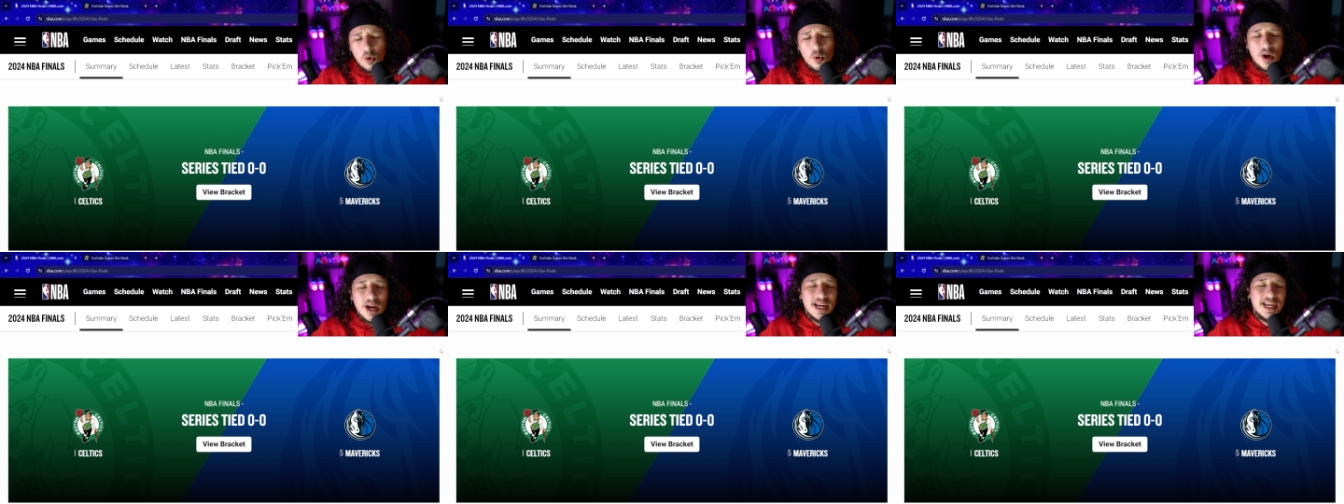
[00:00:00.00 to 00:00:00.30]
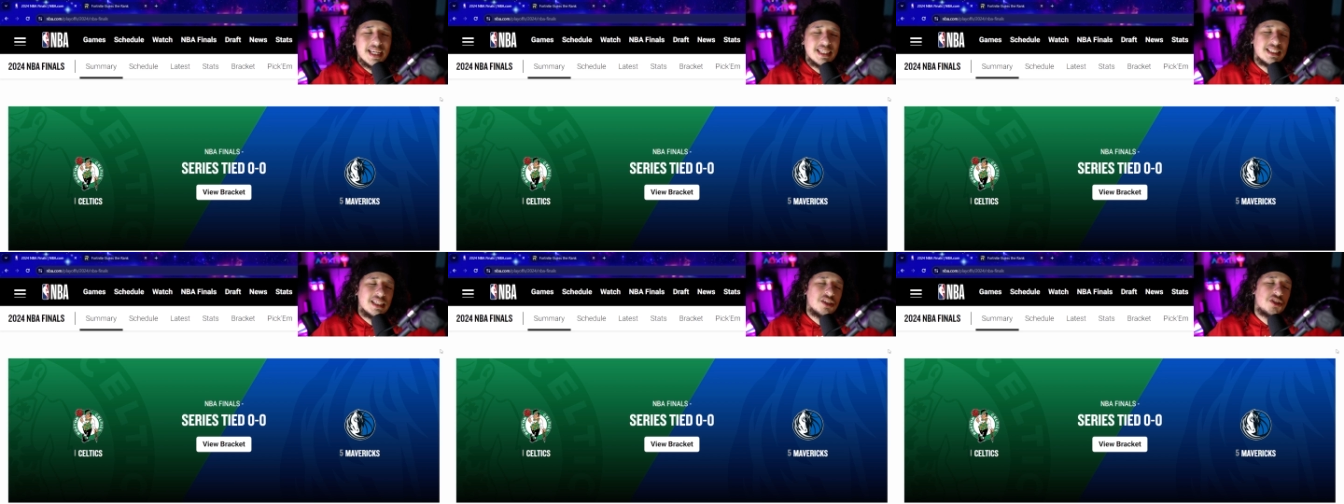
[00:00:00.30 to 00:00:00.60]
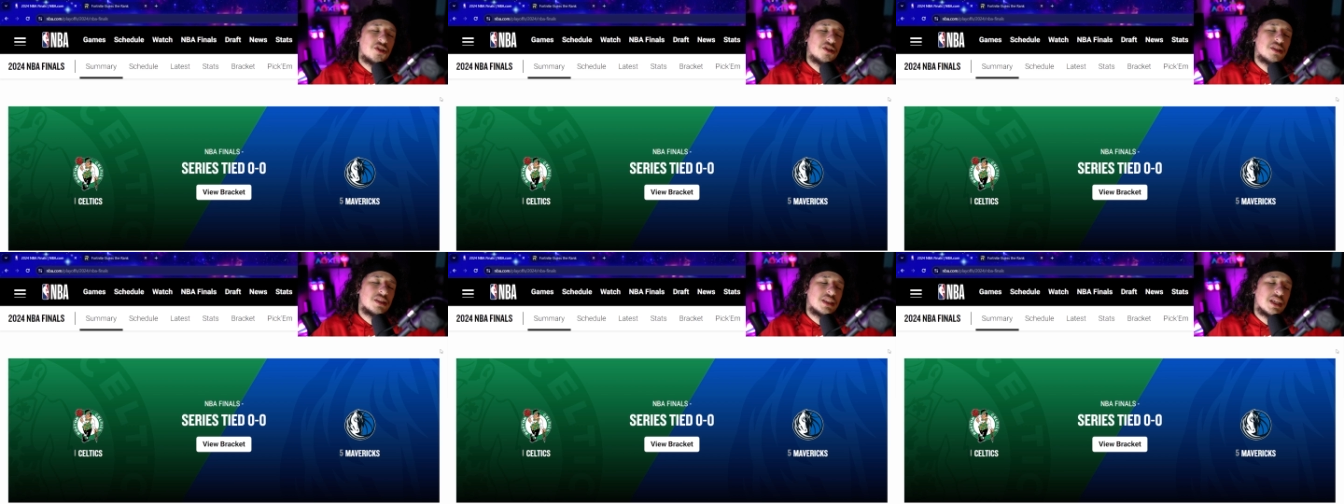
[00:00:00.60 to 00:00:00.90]
Well, I guess I
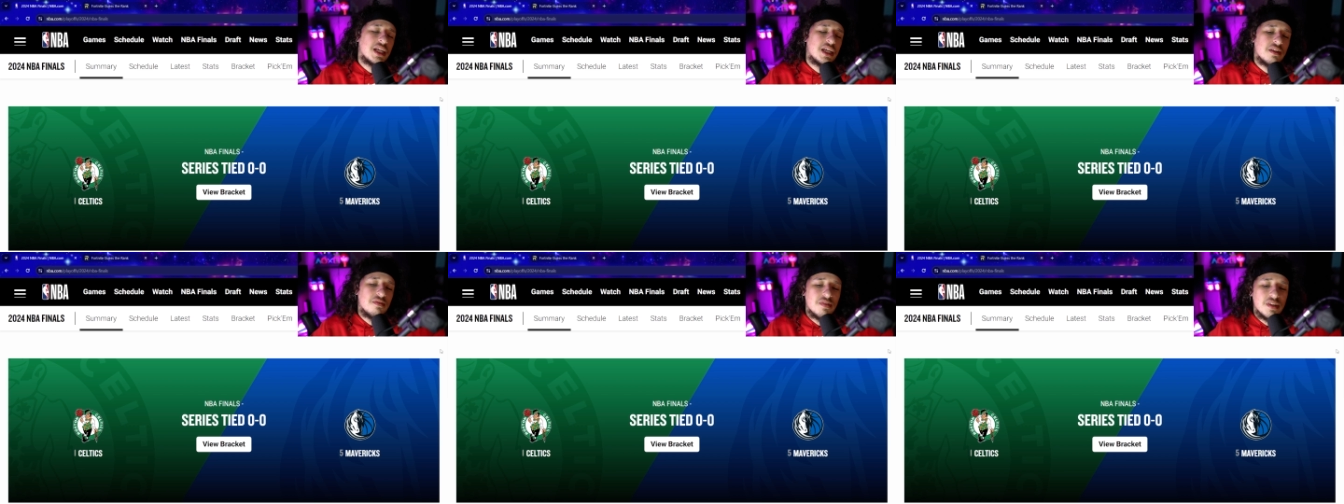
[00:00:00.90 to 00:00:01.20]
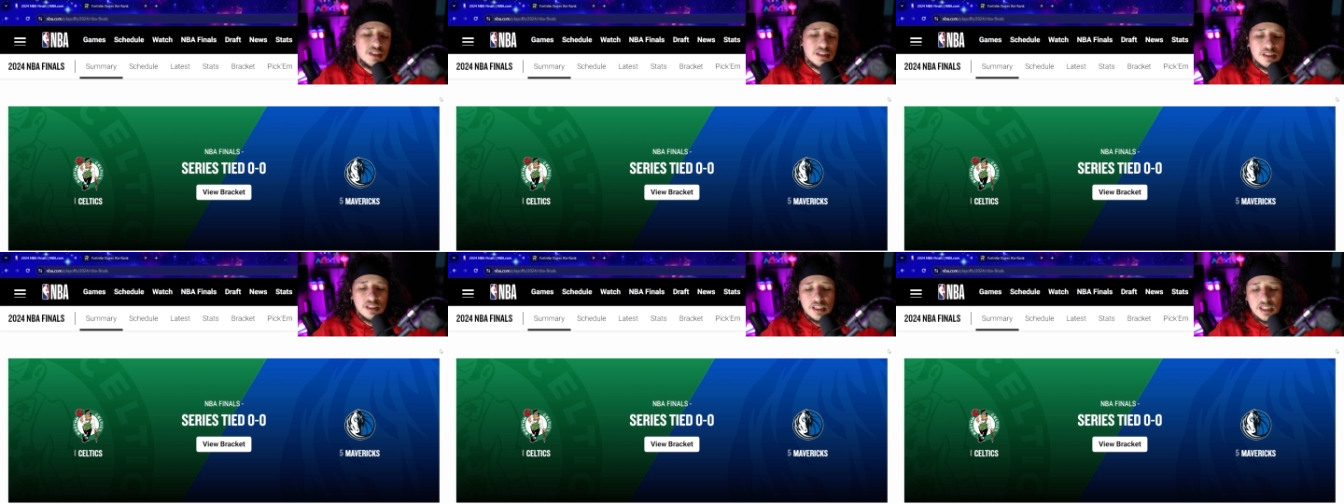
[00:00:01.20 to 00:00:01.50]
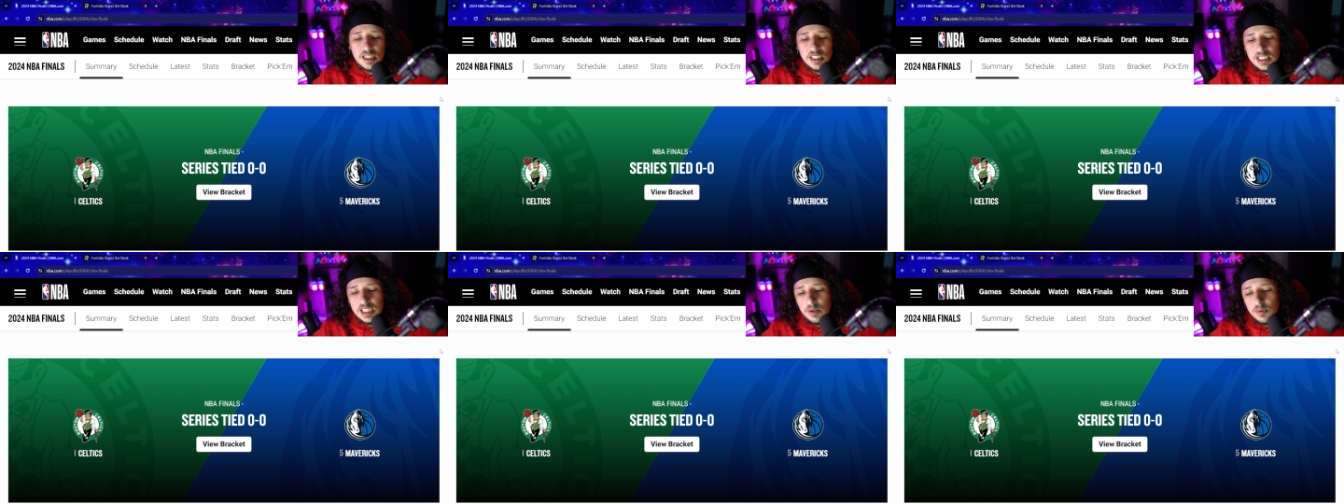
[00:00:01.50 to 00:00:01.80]
shouldn't say
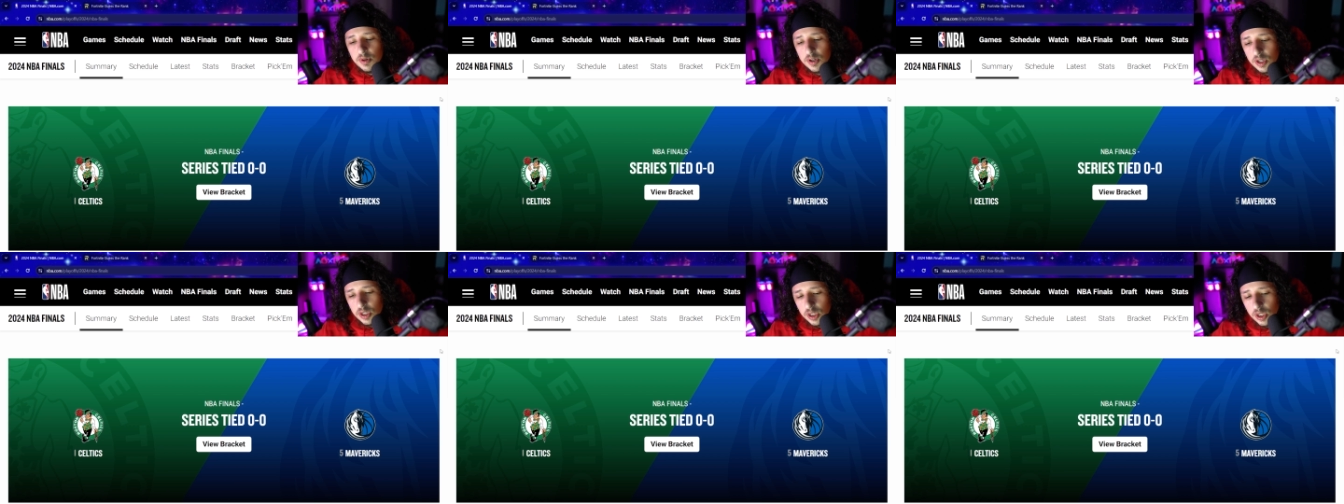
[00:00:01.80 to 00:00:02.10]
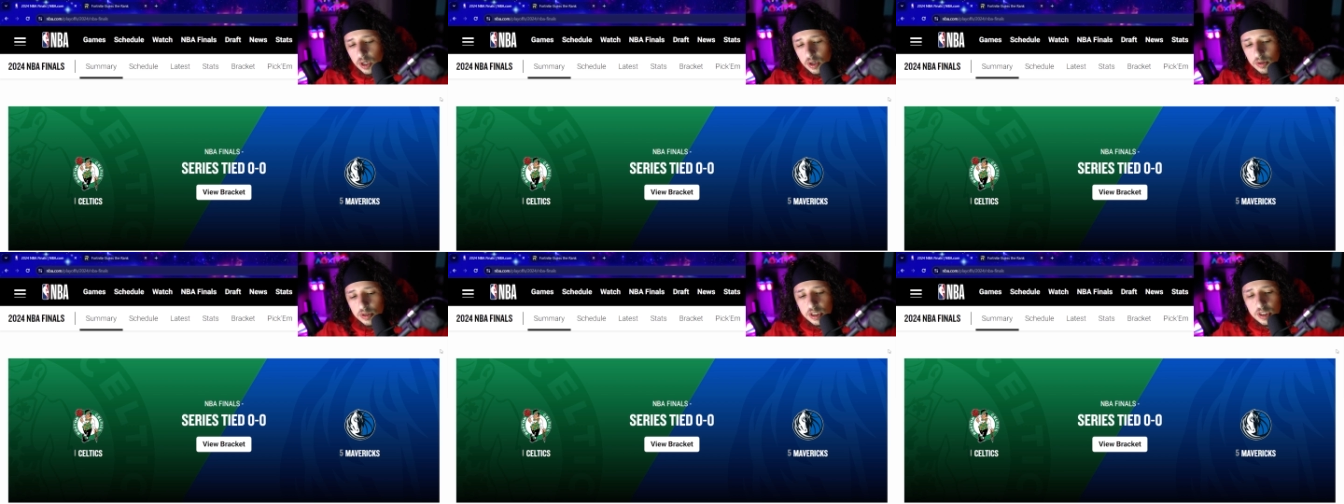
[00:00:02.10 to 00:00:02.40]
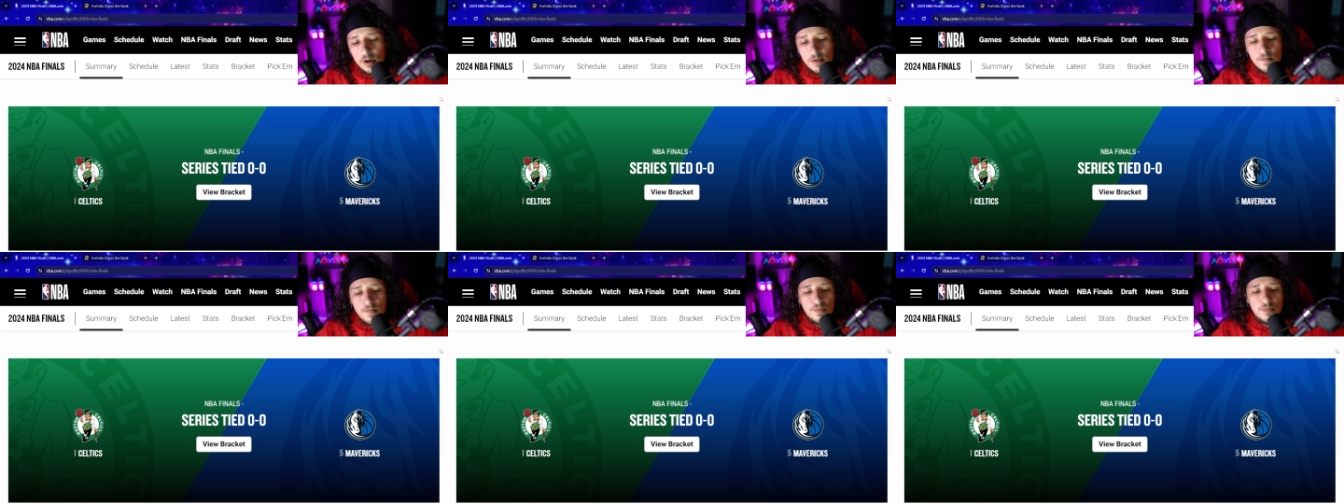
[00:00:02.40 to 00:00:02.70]
convincingly because they were
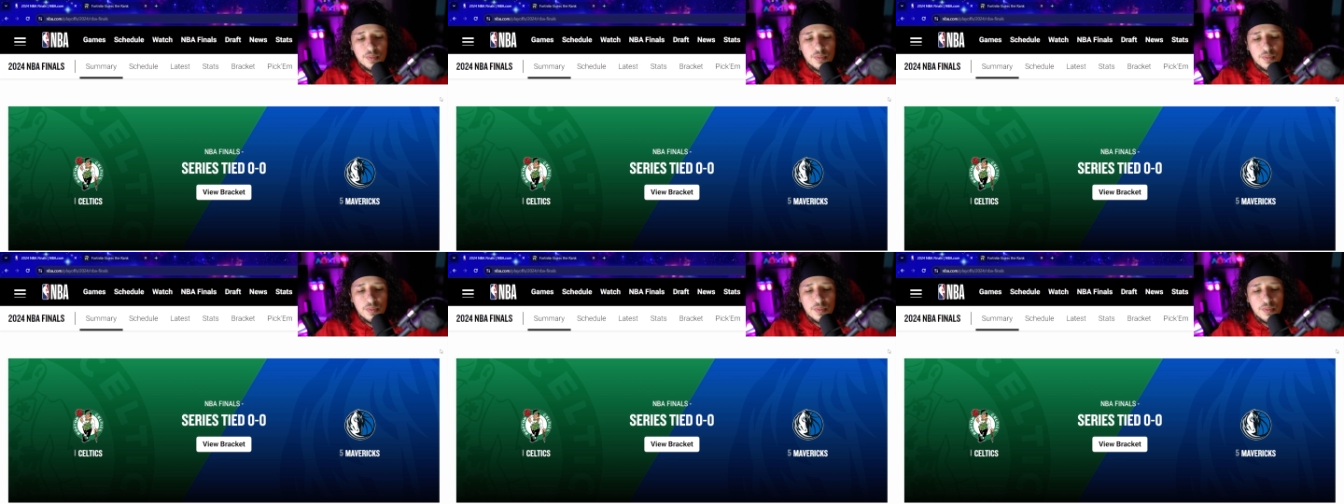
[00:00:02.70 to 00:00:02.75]
close.